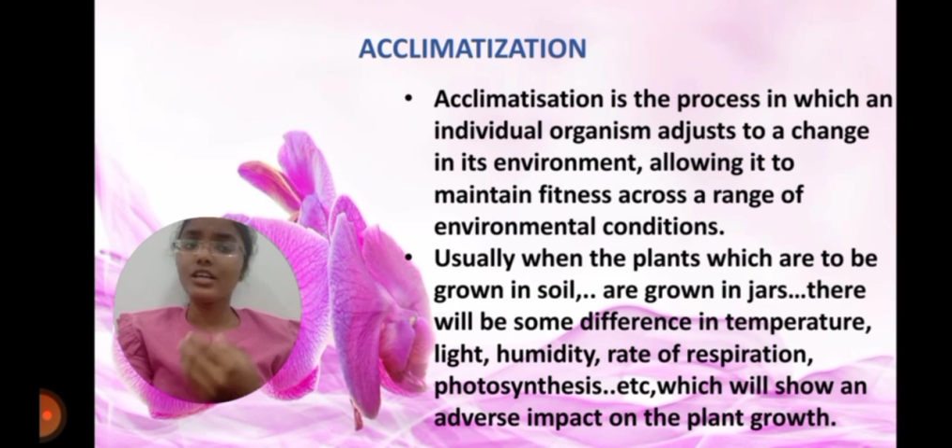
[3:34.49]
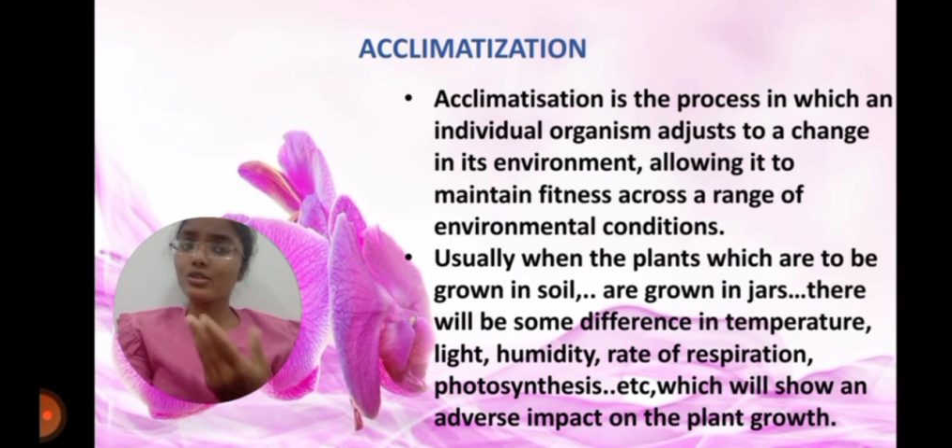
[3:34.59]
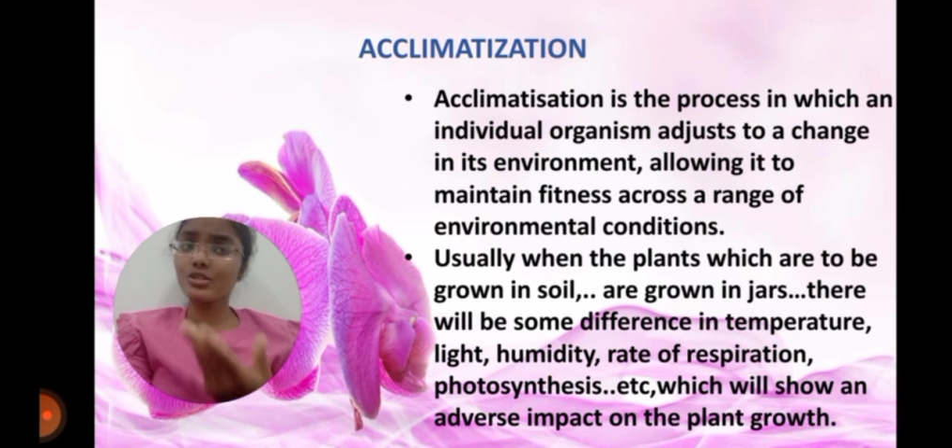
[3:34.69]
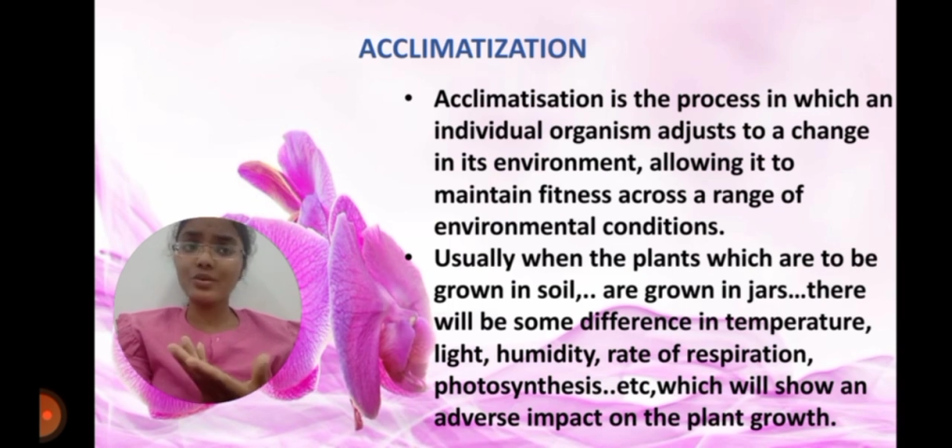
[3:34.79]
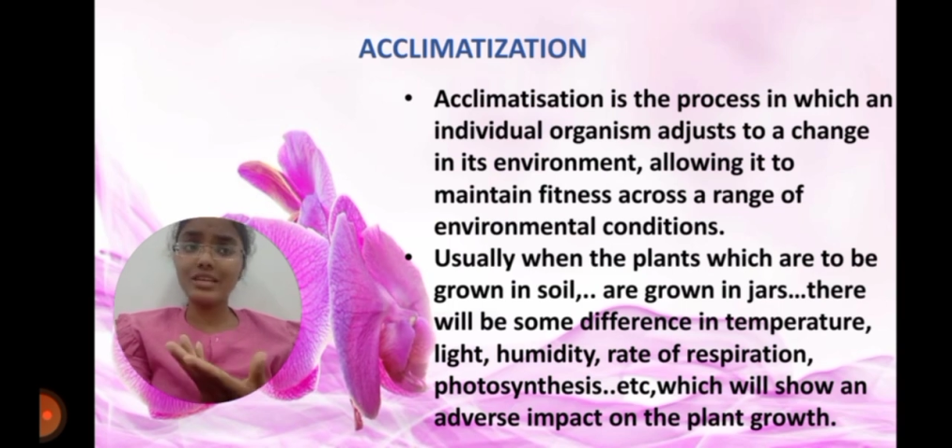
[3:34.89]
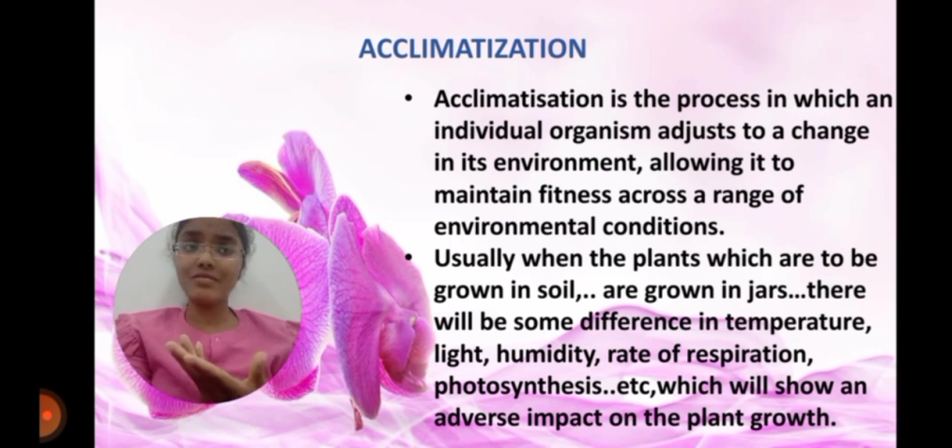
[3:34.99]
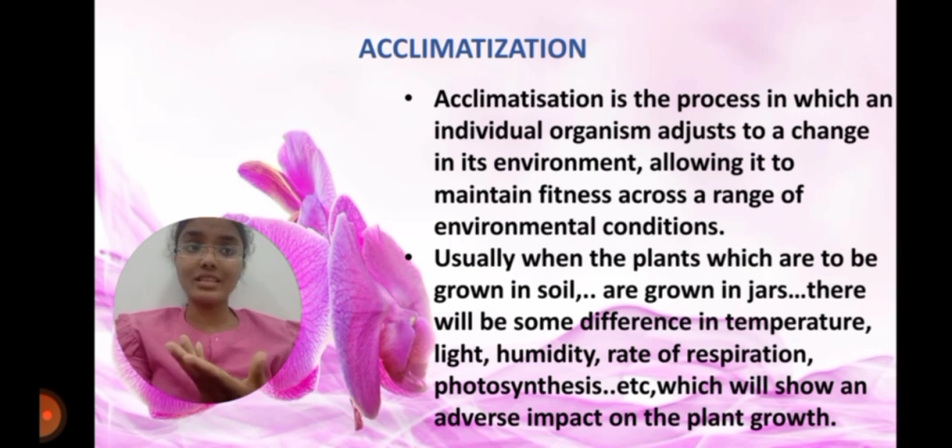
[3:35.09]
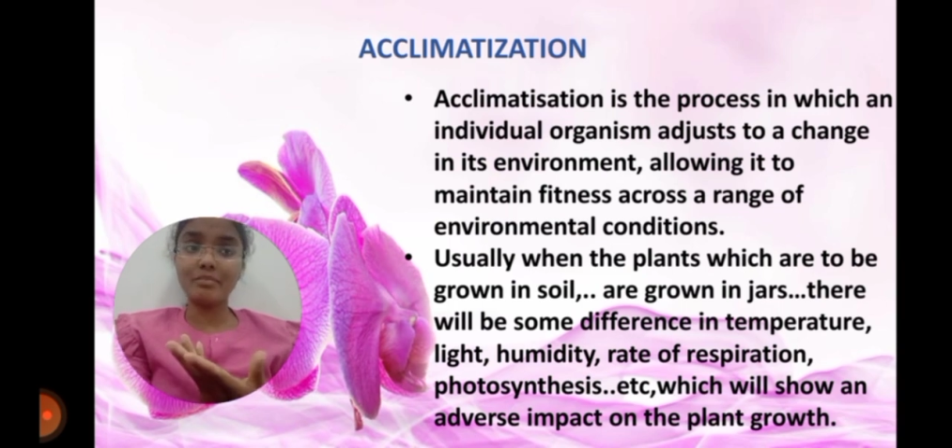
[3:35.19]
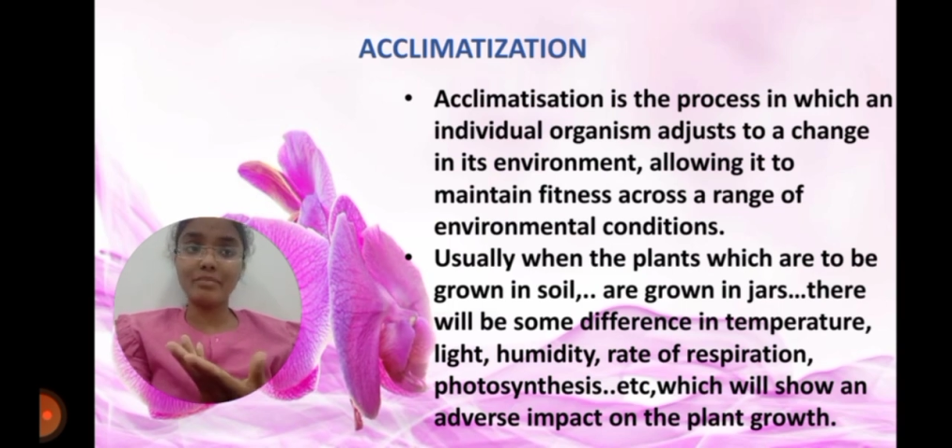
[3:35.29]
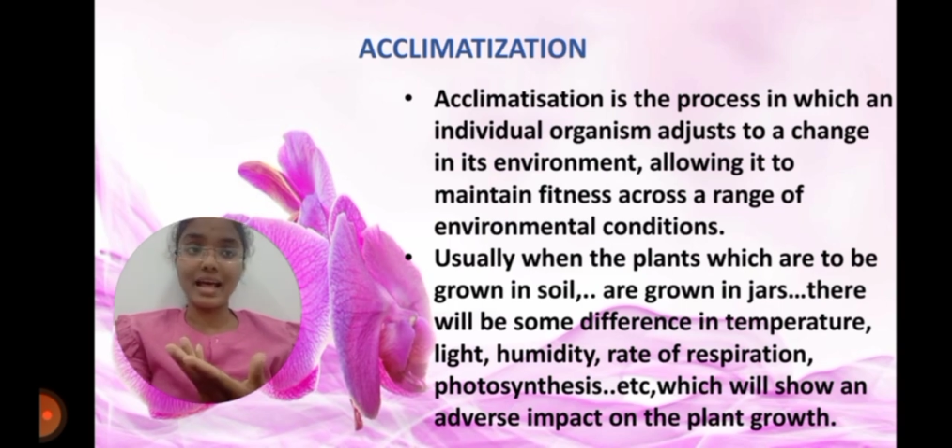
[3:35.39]
Usually,
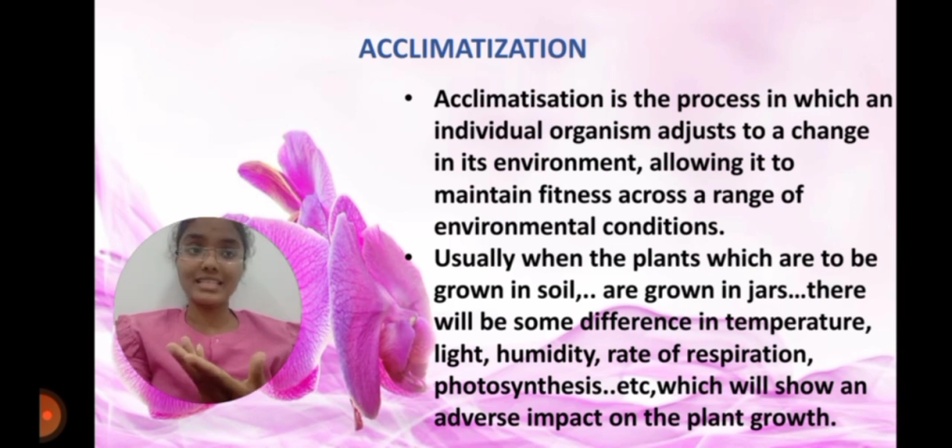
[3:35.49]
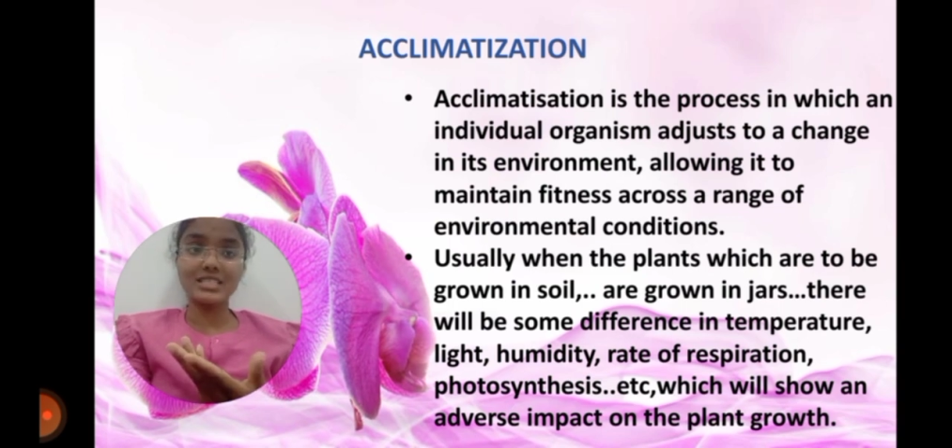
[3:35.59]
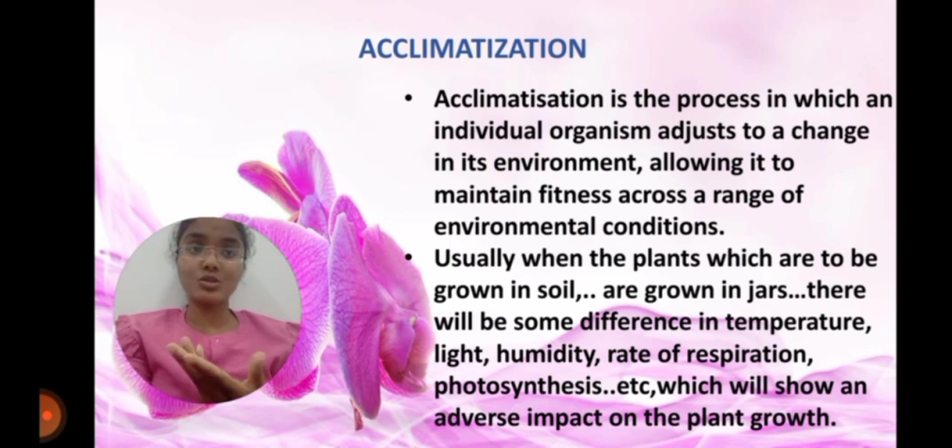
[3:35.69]
when the plants